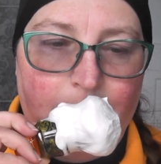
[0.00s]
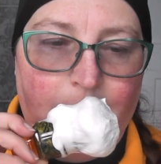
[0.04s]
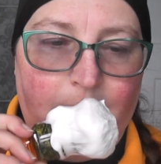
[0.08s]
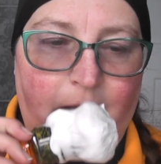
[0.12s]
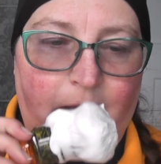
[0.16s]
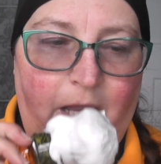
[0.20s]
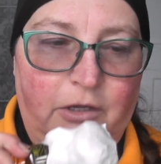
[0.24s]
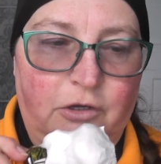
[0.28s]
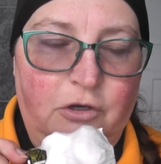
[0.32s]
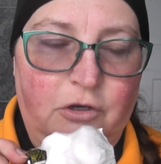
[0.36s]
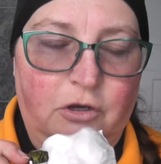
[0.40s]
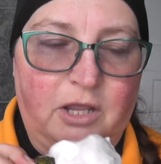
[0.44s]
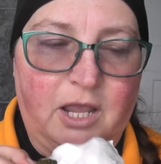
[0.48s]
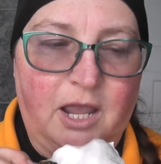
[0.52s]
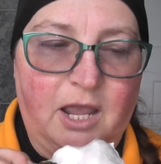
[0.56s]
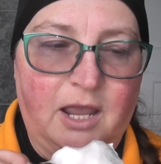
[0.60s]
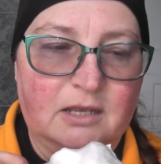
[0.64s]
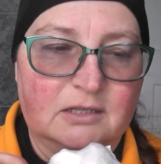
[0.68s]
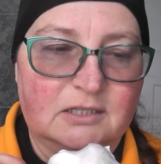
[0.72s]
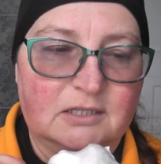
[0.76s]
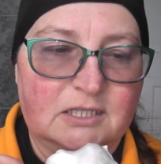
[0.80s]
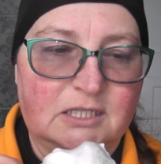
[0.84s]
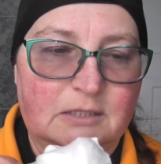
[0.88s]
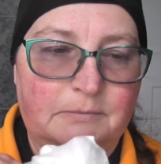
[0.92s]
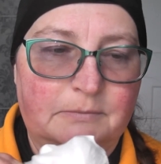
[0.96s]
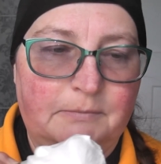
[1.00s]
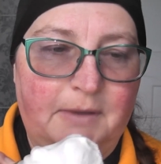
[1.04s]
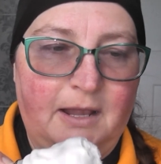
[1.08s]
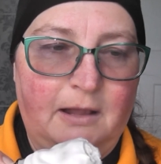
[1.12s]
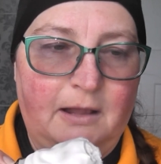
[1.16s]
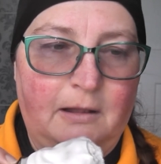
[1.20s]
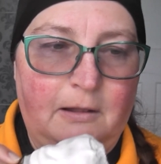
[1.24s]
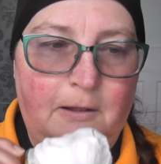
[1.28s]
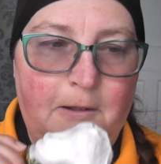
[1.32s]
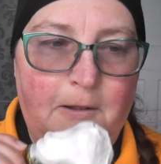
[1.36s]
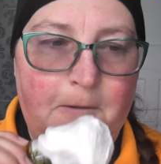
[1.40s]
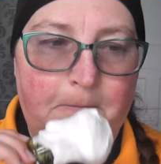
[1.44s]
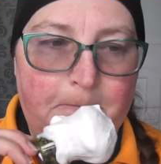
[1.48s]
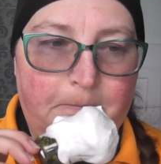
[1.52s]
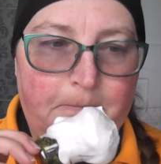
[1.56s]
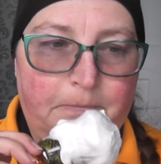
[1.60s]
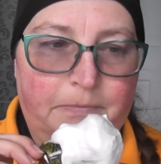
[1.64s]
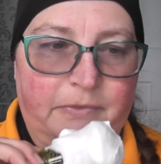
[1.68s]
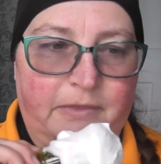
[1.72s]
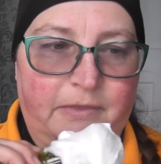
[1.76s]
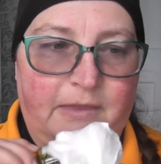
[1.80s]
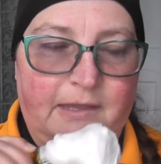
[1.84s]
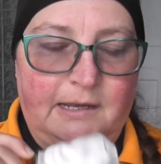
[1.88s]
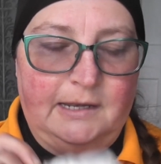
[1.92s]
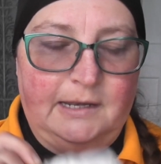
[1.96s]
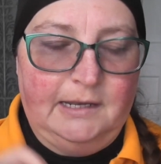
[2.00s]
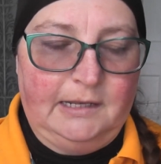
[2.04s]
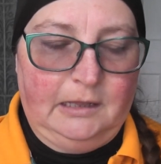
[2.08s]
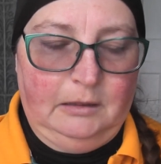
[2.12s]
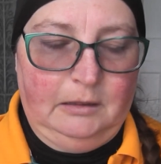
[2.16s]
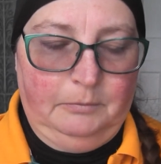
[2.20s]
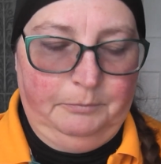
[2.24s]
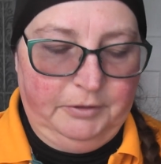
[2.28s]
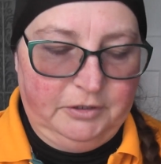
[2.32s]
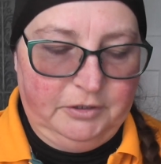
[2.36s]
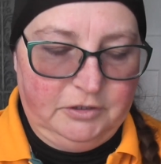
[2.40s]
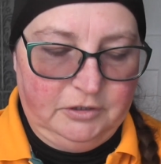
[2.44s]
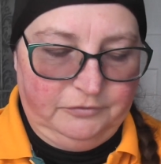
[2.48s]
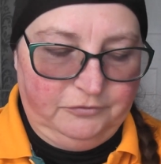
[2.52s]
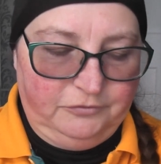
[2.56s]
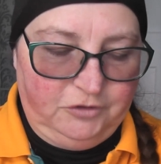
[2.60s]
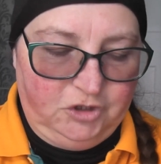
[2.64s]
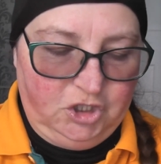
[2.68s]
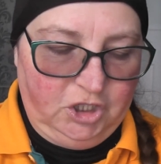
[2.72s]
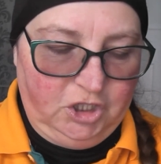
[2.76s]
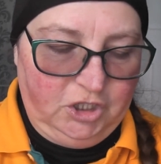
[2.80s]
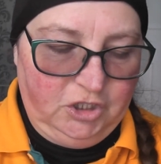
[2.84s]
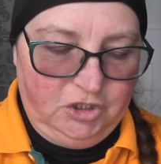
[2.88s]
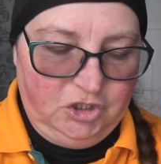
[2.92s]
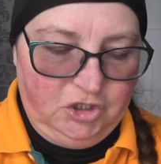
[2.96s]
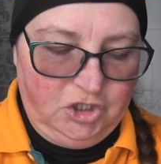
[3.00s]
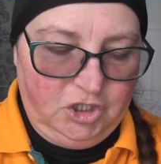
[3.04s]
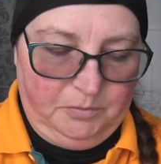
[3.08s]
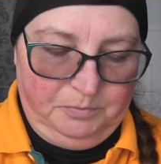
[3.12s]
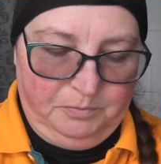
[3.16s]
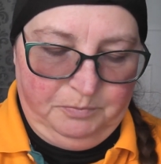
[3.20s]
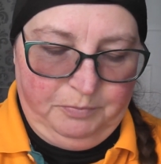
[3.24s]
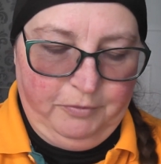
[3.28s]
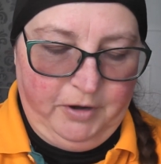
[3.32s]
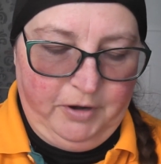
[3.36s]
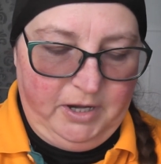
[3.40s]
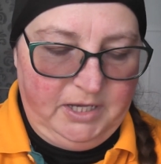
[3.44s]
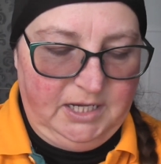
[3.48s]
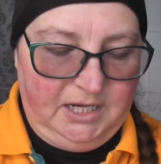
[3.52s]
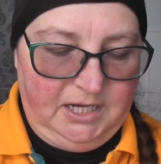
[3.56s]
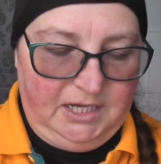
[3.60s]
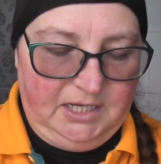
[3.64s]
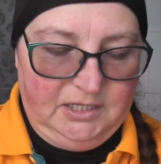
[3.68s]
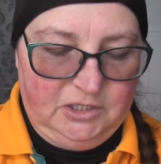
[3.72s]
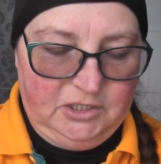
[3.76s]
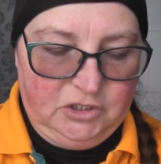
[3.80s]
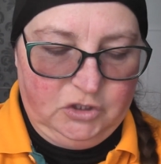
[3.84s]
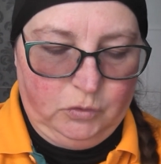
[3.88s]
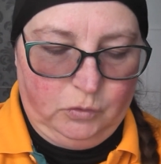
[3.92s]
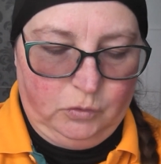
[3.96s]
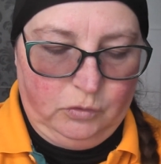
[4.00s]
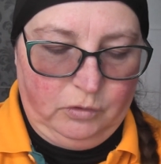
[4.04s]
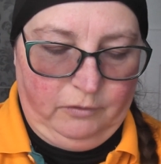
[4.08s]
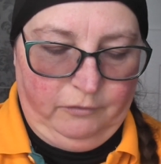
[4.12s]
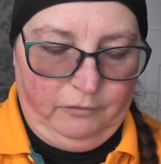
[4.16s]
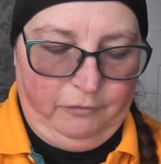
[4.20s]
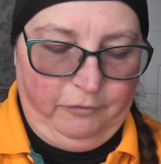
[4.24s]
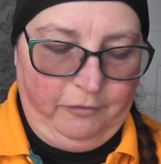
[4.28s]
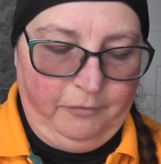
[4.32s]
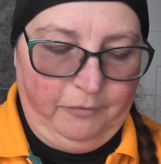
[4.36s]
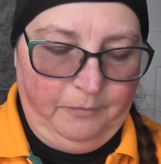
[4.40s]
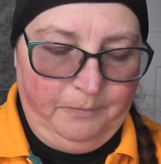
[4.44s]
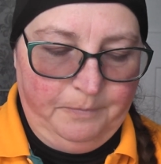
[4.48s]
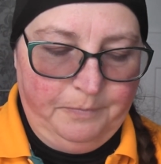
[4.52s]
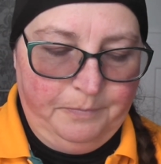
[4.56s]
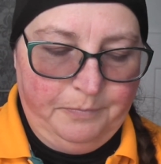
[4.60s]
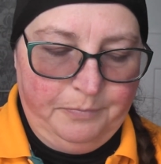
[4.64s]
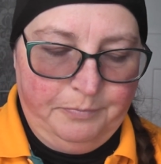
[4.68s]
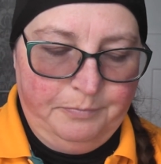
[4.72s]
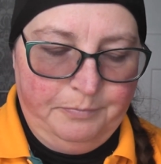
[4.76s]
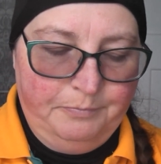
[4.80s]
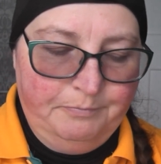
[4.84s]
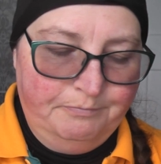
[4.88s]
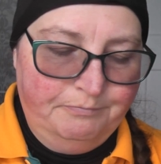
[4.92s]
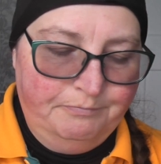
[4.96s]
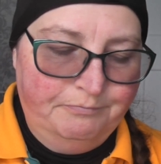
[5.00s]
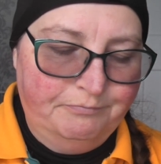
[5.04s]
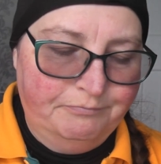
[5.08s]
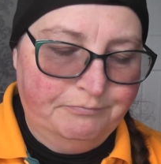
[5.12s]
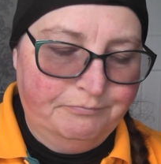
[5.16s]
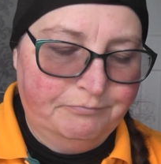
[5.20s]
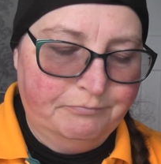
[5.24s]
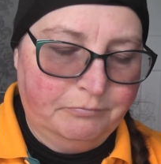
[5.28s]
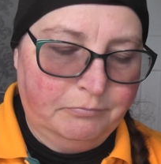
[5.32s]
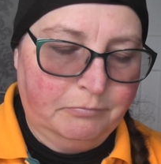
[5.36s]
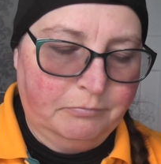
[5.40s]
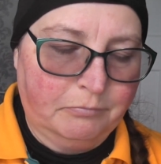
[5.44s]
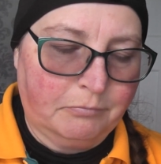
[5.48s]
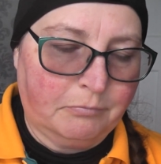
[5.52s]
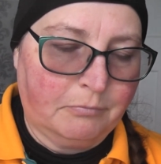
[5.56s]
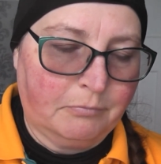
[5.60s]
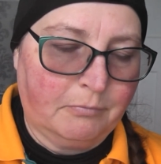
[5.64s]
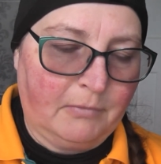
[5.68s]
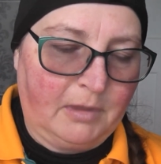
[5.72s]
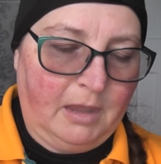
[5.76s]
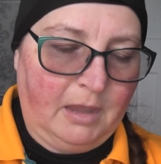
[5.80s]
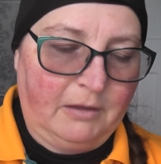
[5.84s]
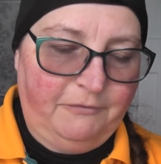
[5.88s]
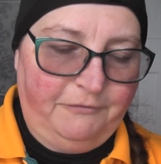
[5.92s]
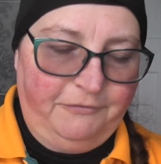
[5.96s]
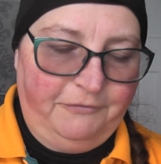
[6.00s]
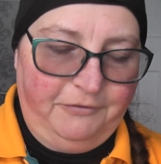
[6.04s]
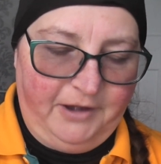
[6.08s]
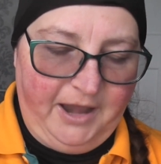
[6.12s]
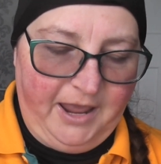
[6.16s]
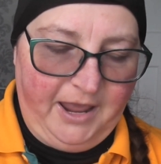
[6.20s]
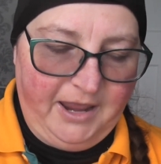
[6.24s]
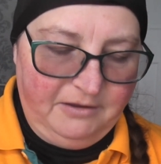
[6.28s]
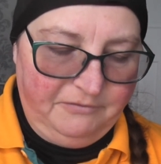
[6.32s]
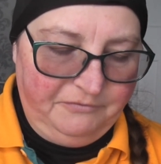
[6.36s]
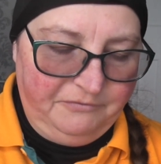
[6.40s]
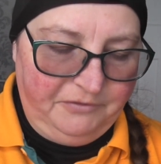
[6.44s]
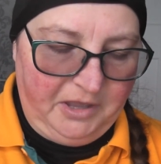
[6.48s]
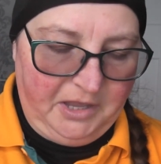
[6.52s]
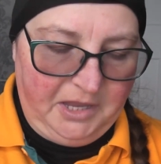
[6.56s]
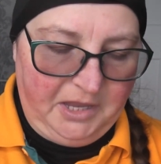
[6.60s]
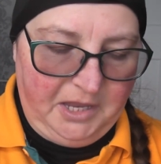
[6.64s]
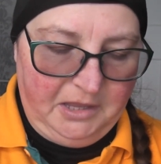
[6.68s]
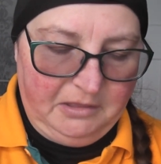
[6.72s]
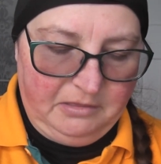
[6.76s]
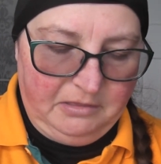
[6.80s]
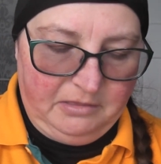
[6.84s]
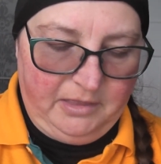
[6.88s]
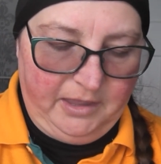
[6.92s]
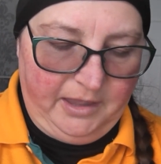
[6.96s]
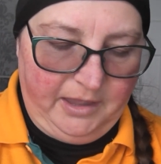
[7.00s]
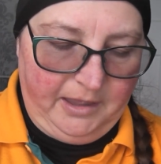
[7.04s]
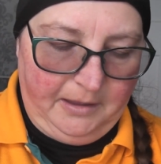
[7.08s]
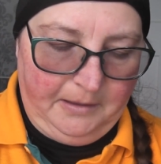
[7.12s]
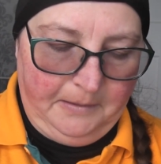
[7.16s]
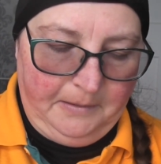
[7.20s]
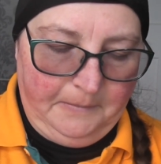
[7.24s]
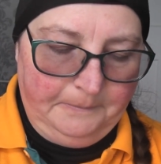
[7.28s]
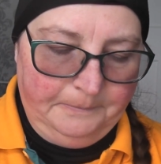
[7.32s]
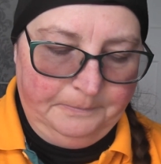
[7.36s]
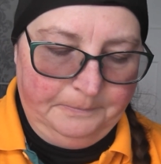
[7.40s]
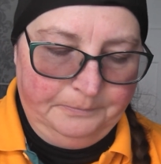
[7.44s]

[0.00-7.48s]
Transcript: And you can smell the little bit of gingerbready sort of flavor in there.